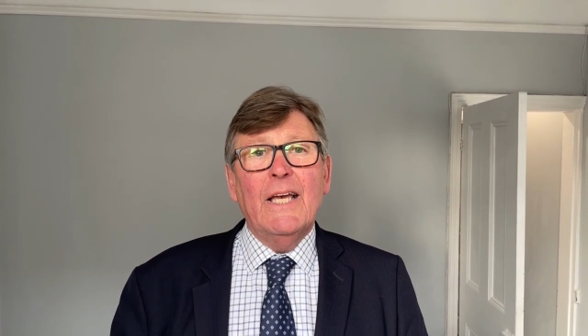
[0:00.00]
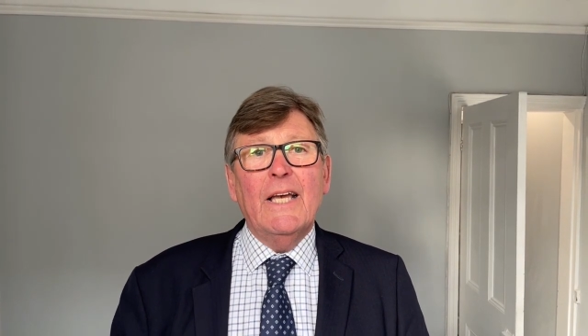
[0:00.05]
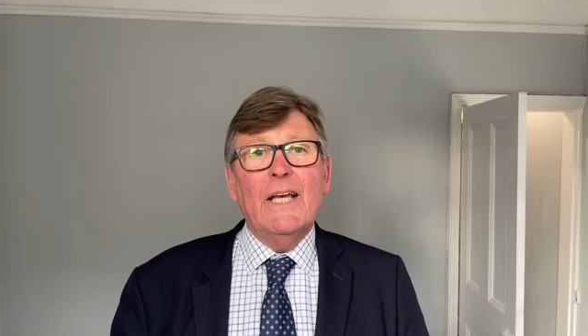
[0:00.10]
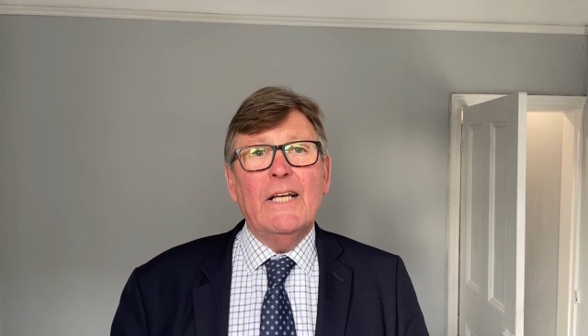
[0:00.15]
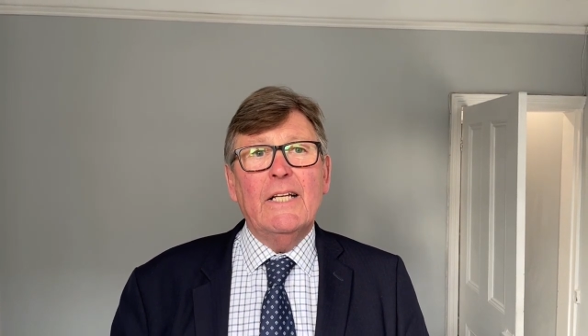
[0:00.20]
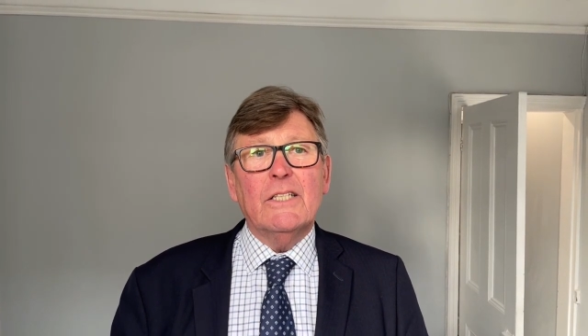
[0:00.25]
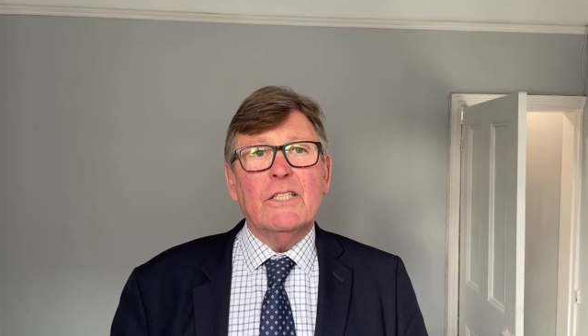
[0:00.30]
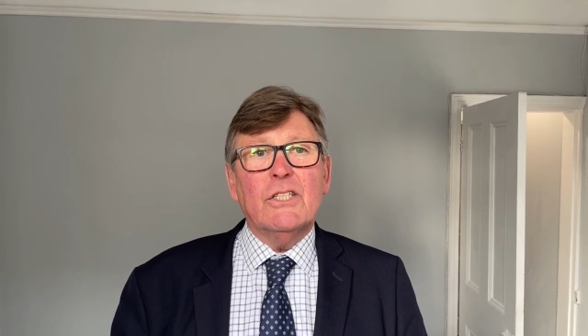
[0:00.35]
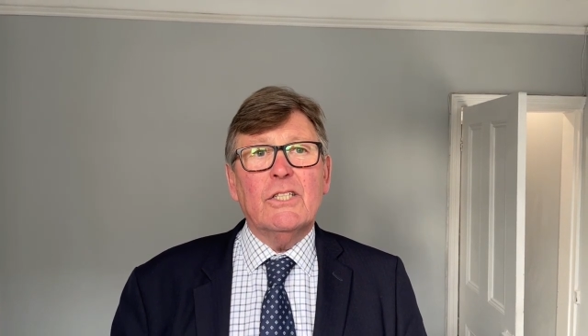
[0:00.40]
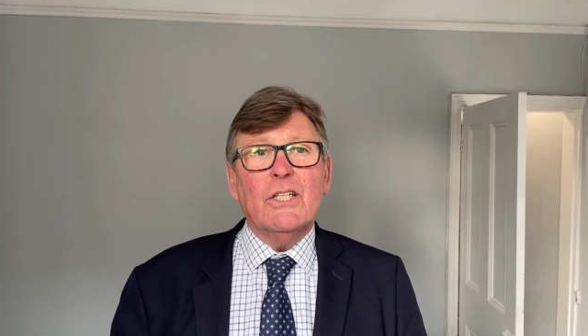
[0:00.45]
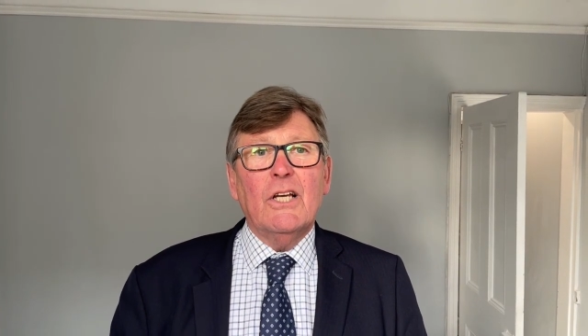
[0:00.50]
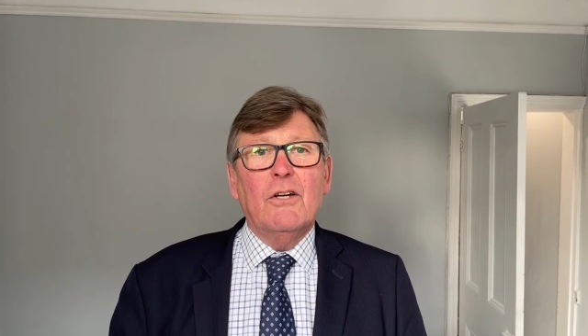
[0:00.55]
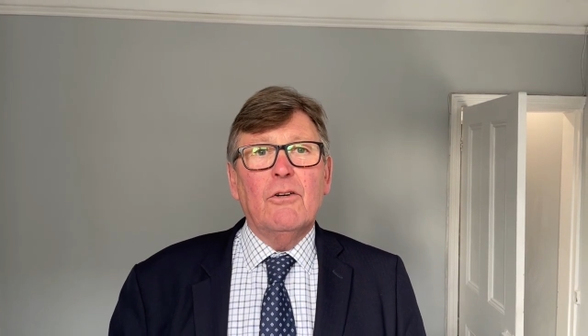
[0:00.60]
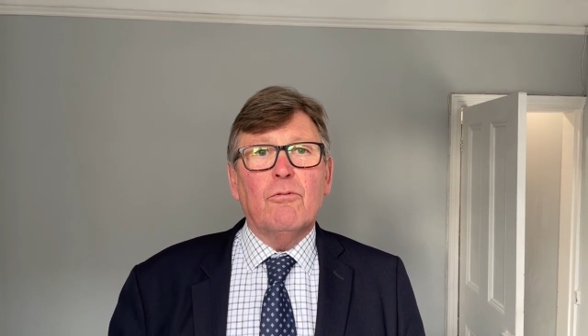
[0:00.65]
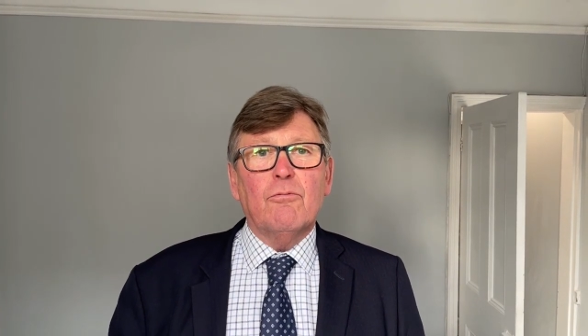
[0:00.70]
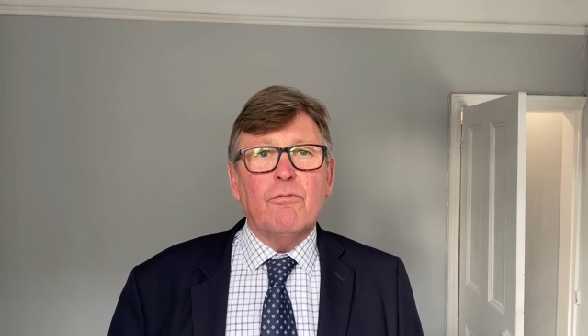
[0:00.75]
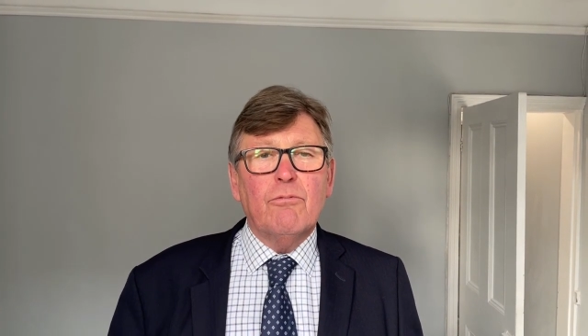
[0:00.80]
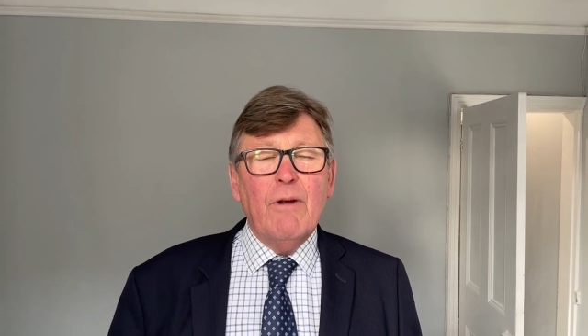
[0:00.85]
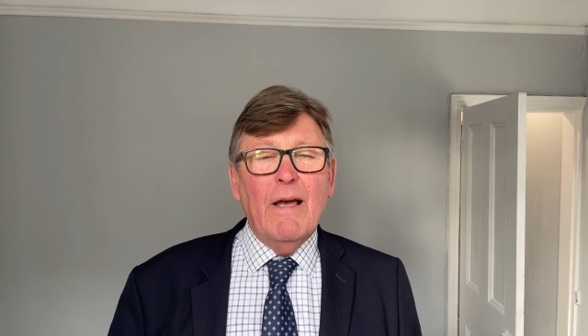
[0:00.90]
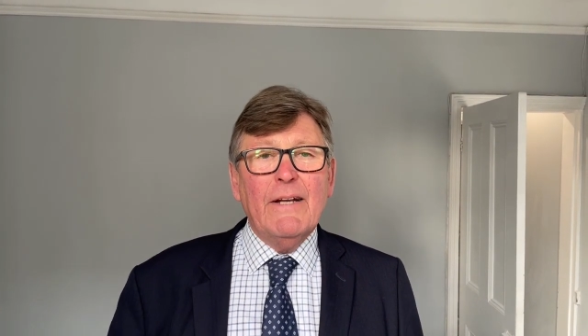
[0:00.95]
it's
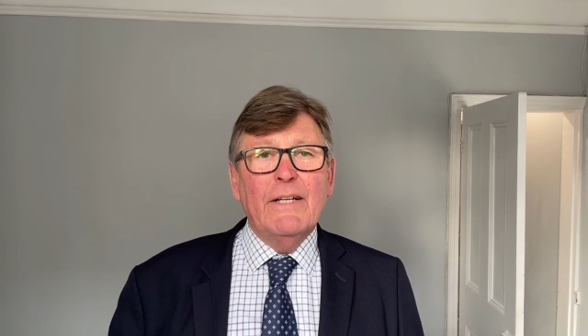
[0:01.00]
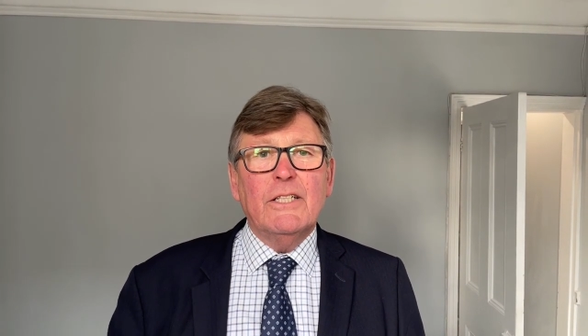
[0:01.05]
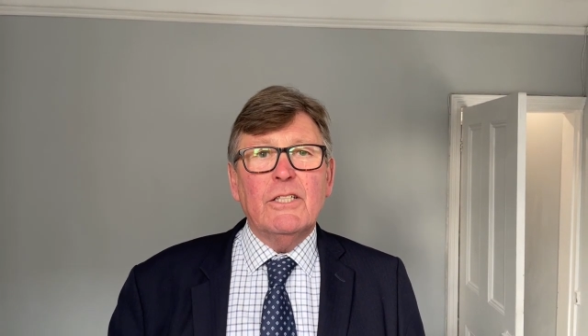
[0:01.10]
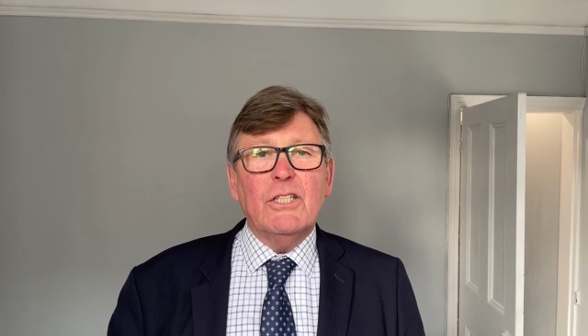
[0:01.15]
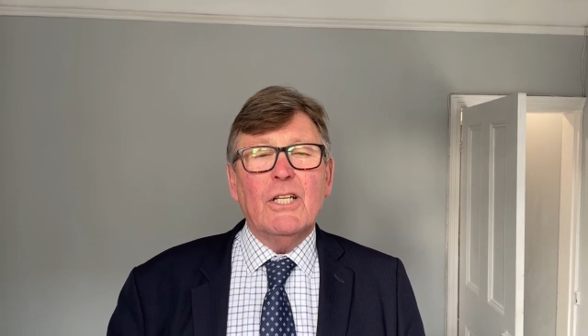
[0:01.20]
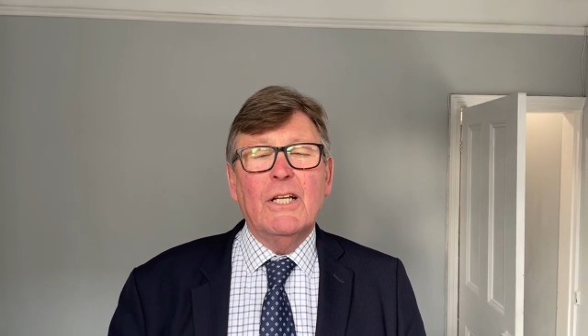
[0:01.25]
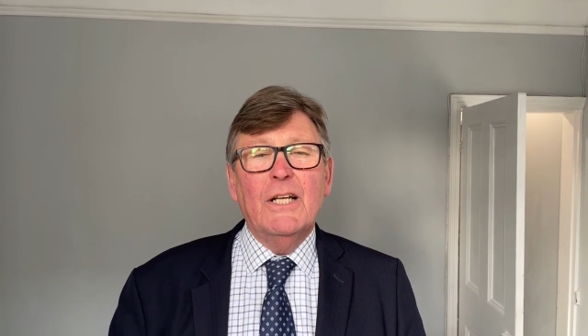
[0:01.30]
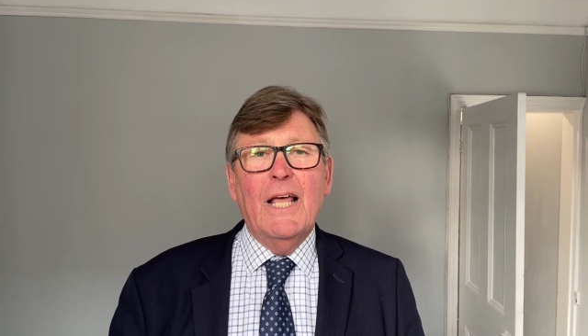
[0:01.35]
ready to